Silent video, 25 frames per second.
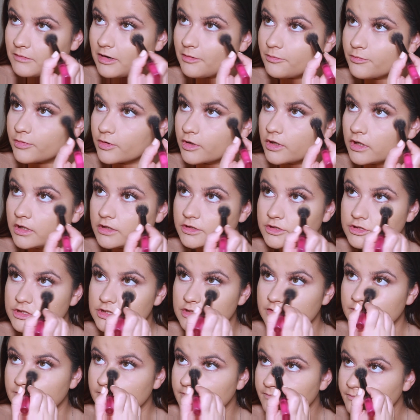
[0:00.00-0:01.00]
my
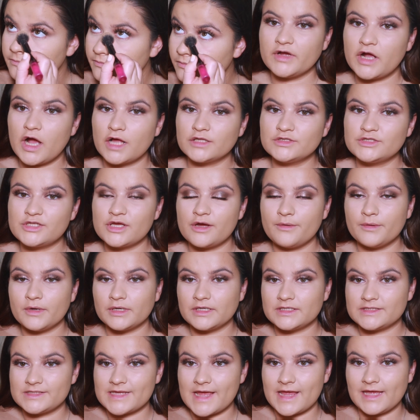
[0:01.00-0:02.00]
brush. For contour,
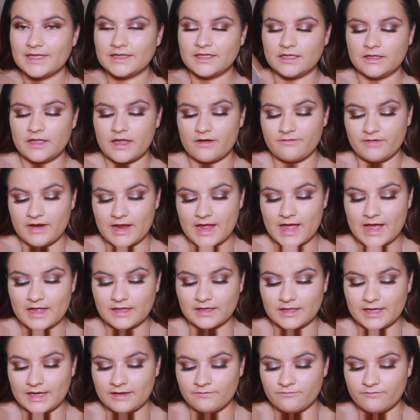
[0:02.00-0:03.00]
we're going to take the
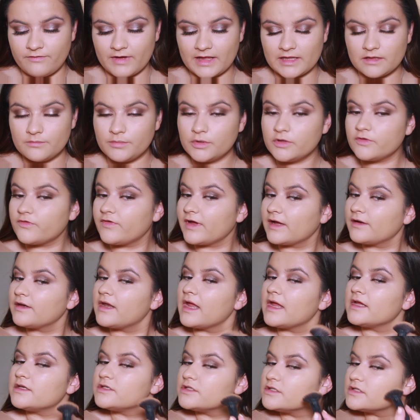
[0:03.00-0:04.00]
L'Oreal Infallible
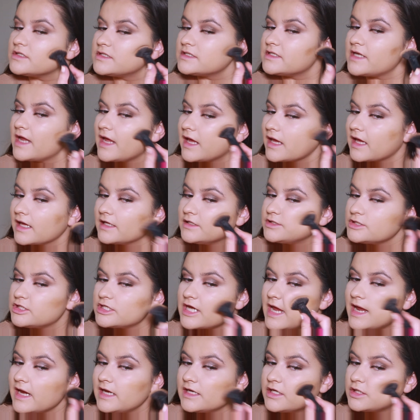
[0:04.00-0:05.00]
Foundation Stick in
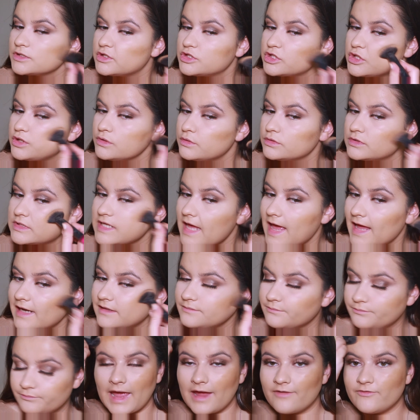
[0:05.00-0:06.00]
shade
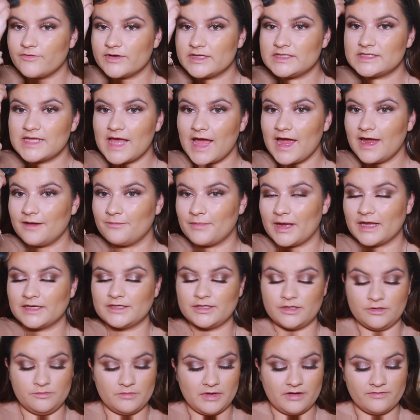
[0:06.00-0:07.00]
210. Every time I
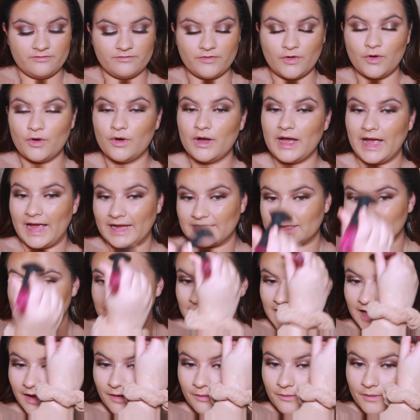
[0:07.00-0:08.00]
do my forehead
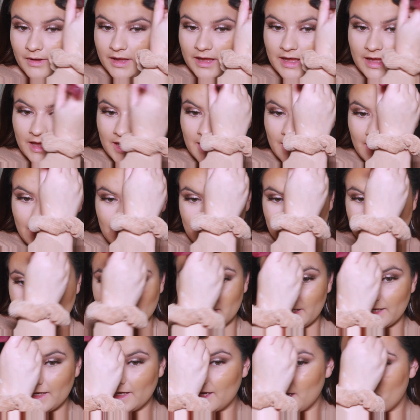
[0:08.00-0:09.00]
now, I
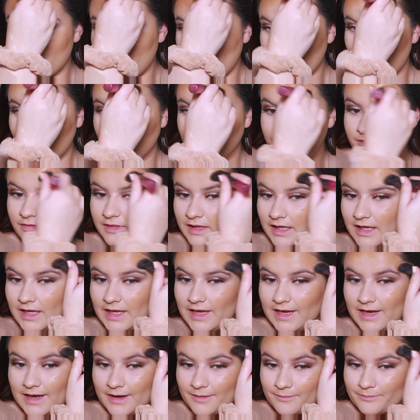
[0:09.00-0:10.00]
think about
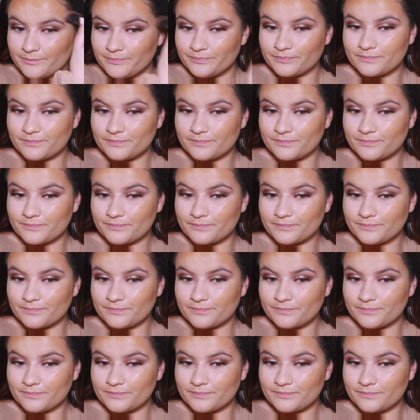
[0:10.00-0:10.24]
the